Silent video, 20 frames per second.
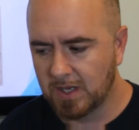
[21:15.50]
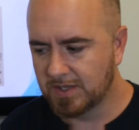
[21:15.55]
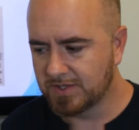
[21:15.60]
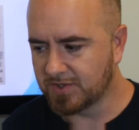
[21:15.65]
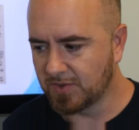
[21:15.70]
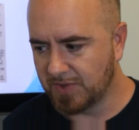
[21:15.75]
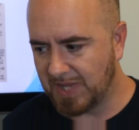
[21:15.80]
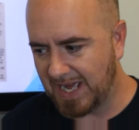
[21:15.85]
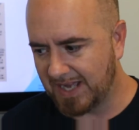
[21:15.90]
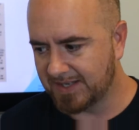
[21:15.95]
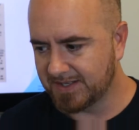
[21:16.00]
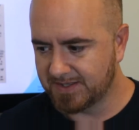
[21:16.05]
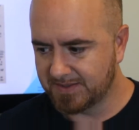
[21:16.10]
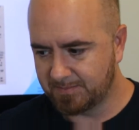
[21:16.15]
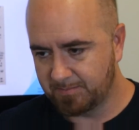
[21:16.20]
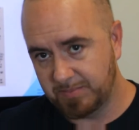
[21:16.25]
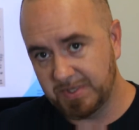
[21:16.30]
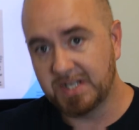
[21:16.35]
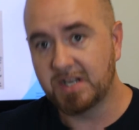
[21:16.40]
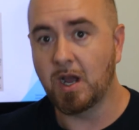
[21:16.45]
So
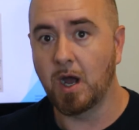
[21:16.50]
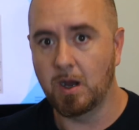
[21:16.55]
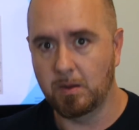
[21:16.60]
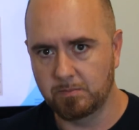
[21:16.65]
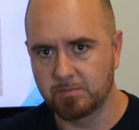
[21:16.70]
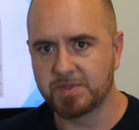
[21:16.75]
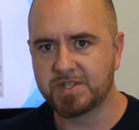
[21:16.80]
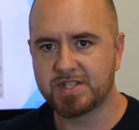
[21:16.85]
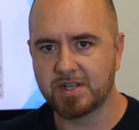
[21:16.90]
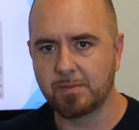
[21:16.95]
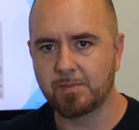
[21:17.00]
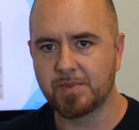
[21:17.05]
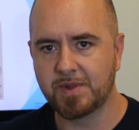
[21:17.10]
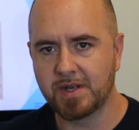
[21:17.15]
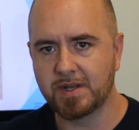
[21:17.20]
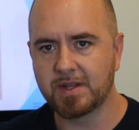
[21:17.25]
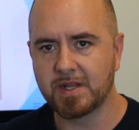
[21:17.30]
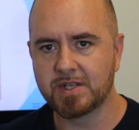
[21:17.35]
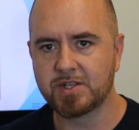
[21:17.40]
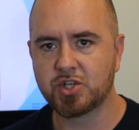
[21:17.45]
that becomes
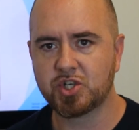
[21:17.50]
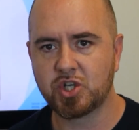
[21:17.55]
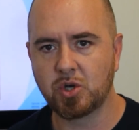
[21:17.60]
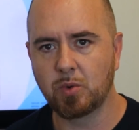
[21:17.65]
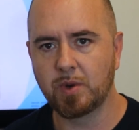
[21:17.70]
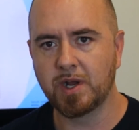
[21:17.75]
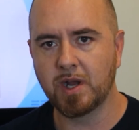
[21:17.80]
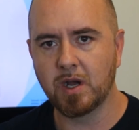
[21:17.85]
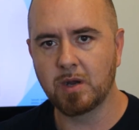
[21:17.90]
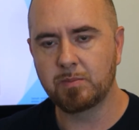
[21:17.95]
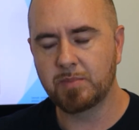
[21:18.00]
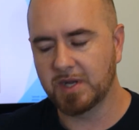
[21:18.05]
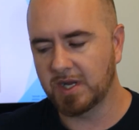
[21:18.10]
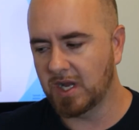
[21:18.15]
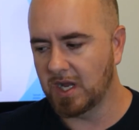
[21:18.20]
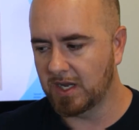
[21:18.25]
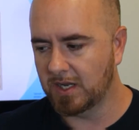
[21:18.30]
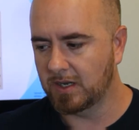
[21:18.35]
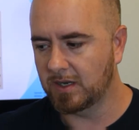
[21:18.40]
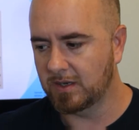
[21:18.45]
something that's showing up
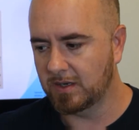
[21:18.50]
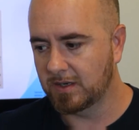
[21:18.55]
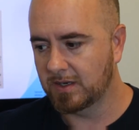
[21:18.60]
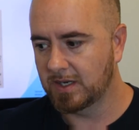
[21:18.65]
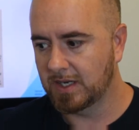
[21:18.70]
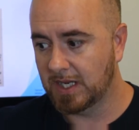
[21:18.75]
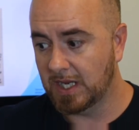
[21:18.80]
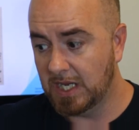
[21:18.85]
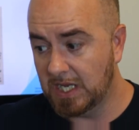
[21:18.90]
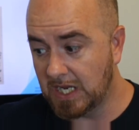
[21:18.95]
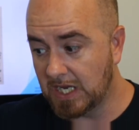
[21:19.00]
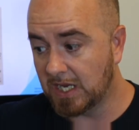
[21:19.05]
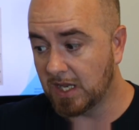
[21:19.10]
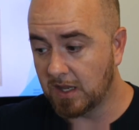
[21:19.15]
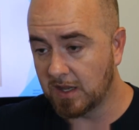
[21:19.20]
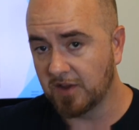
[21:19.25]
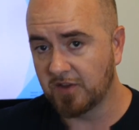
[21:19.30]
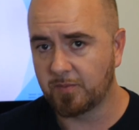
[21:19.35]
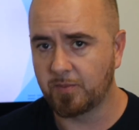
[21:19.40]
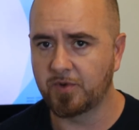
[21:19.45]
again in
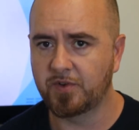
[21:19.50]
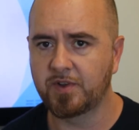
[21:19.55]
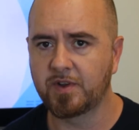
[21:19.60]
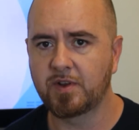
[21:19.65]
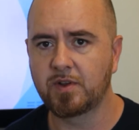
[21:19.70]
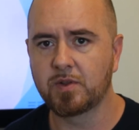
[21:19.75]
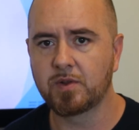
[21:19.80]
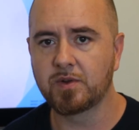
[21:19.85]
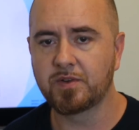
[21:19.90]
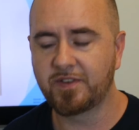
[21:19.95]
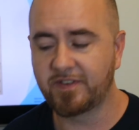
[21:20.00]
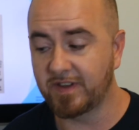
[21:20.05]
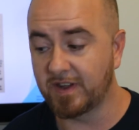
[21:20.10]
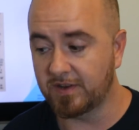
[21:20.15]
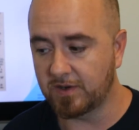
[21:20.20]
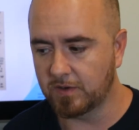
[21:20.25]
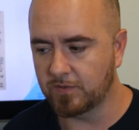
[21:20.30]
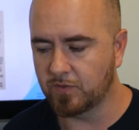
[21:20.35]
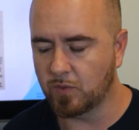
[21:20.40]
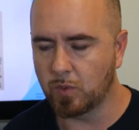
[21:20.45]
this particular set
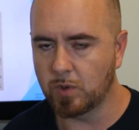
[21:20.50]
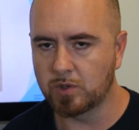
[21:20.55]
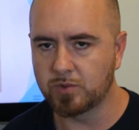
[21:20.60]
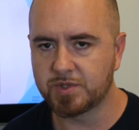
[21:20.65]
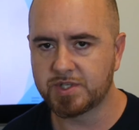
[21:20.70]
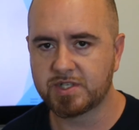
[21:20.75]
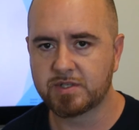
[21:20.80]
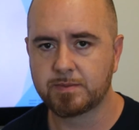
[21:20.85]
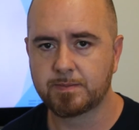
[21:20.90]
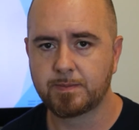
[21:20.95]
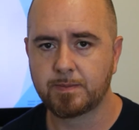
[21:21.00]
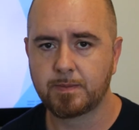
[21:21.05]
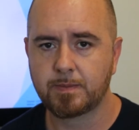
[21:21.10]
of quotes.